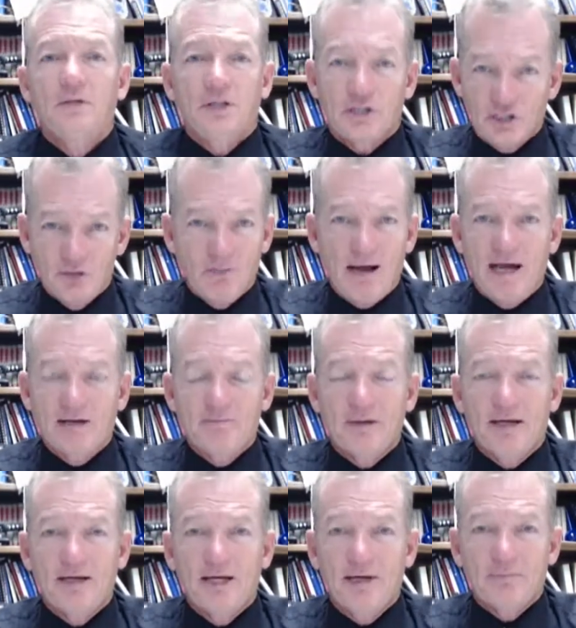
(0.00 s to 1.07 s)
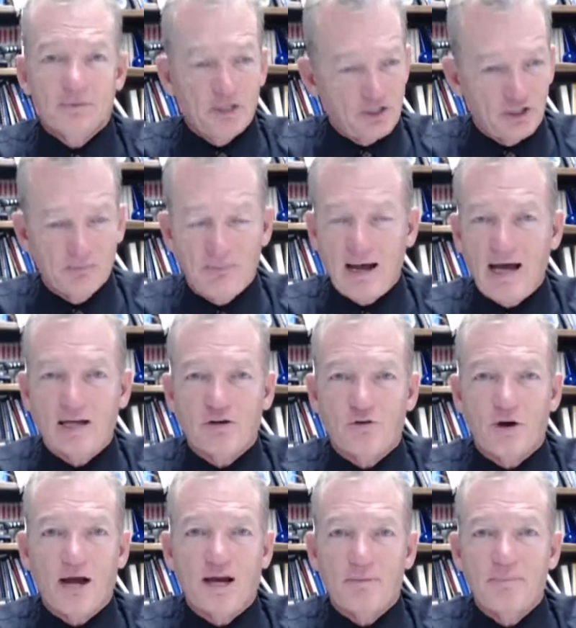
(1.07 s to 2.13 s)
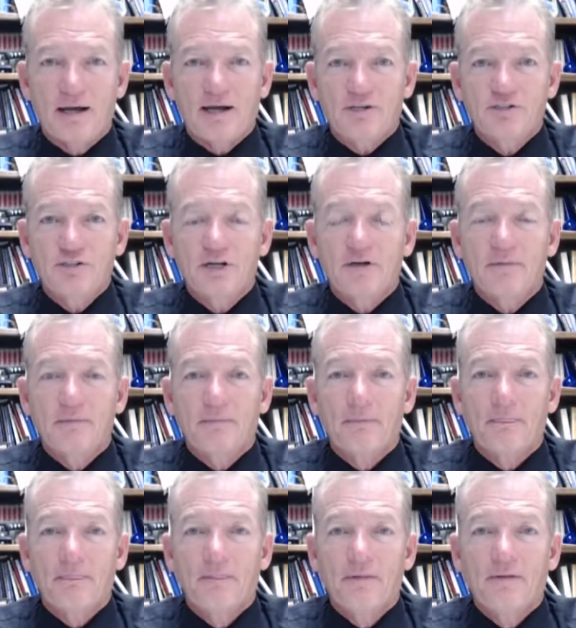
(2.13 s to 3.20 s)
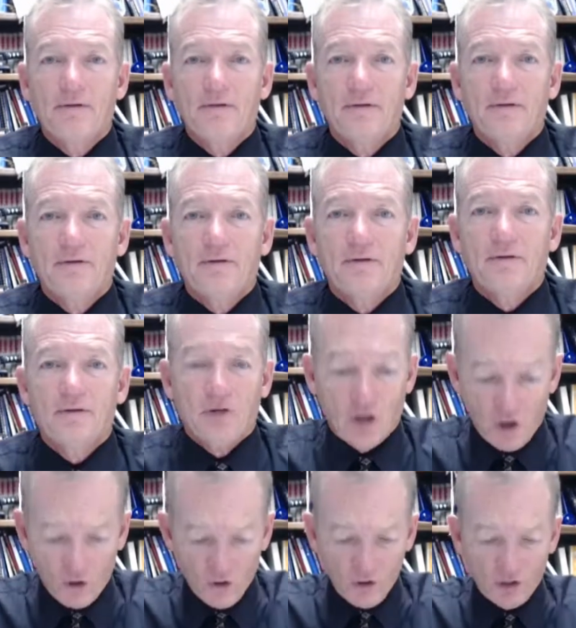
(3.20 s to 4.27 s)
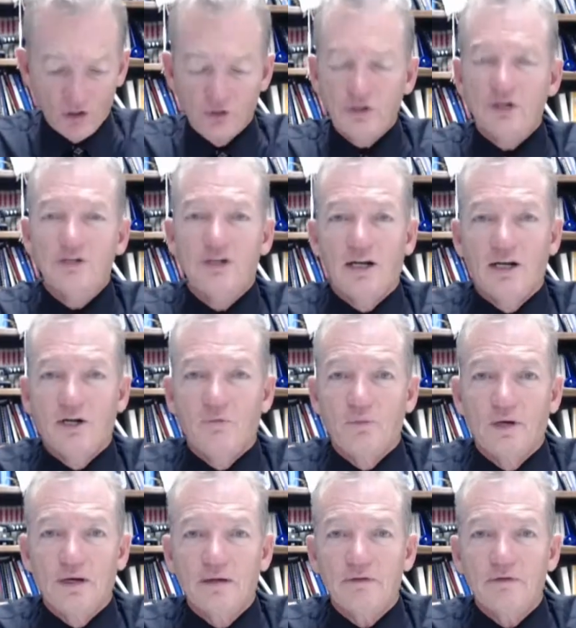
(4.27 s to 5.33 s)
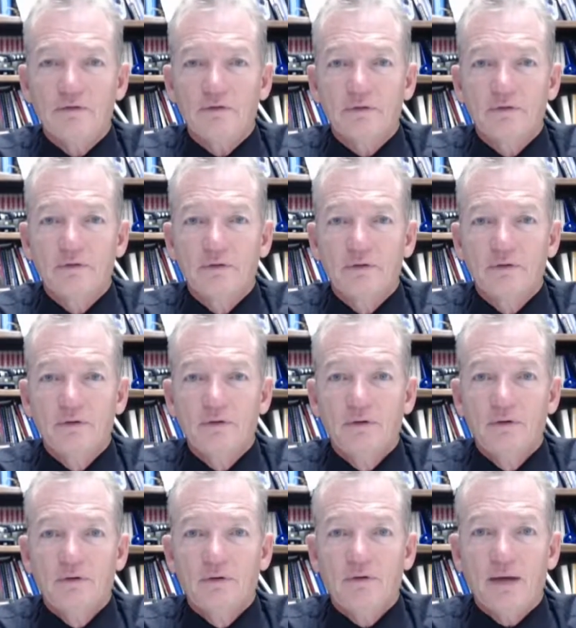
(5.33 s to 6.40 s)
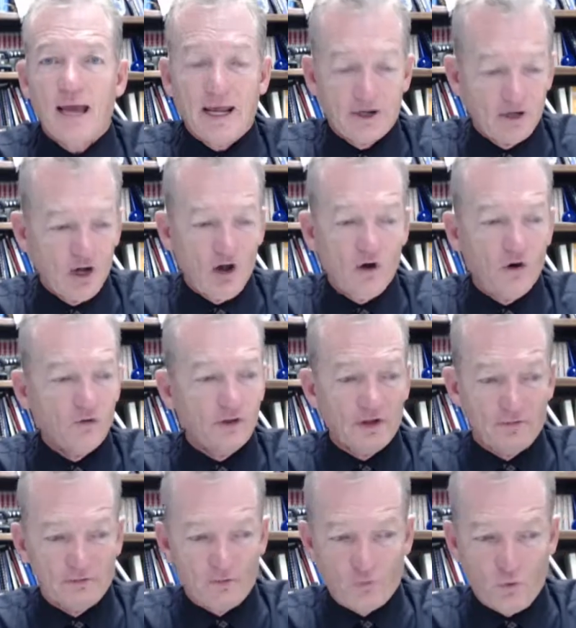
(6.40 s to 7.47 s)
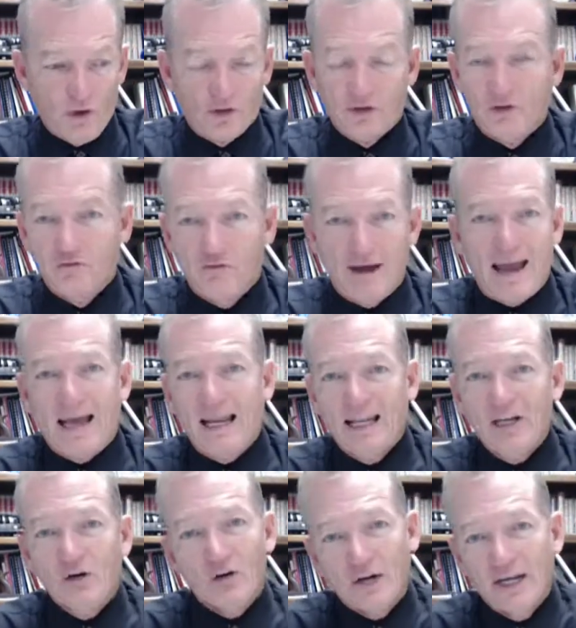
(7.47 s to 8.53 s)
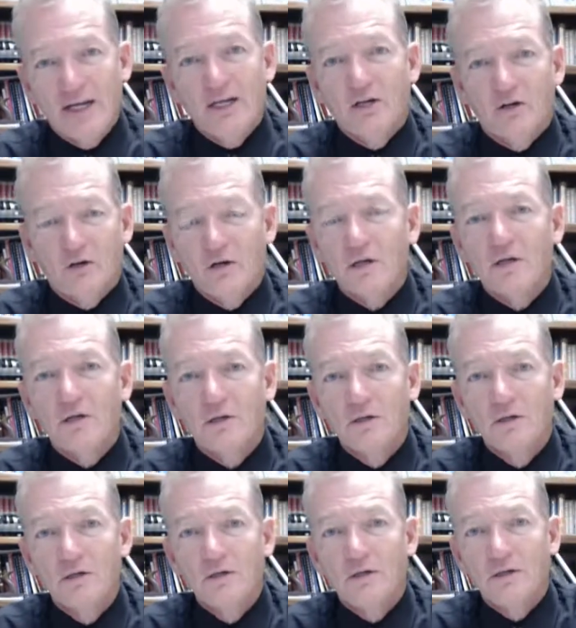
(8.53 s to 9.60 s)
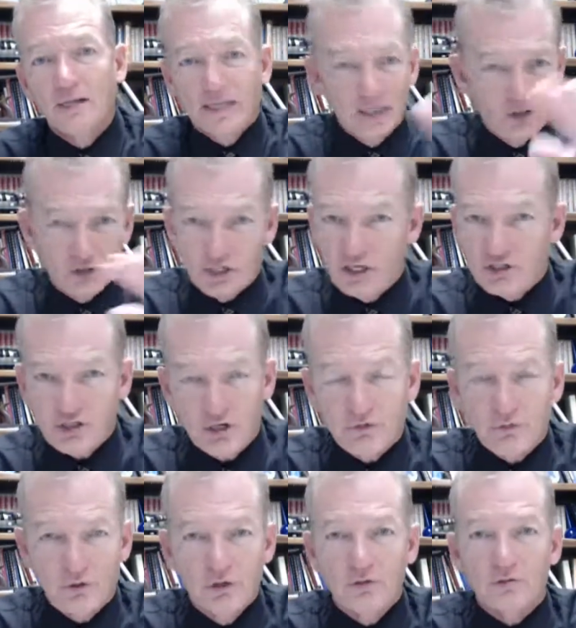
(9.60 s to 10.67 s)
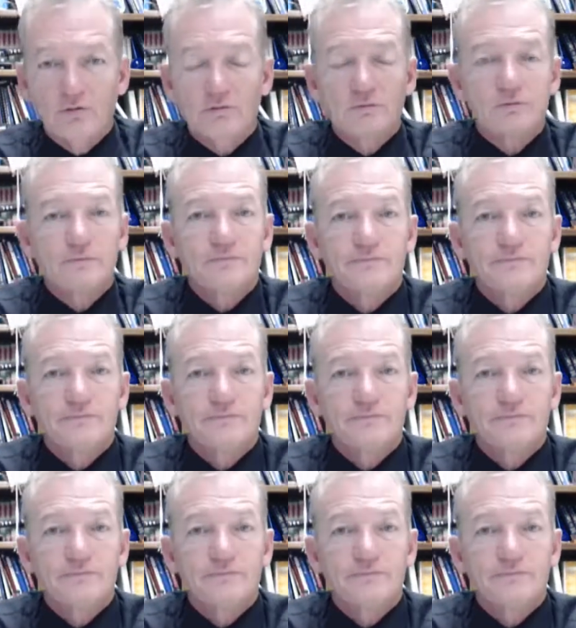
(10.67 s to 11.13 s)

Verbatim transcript: Get your mind made up. Get your mind right about you. Know who you're dealing with. And know that whether valley or hill, he'll get you through.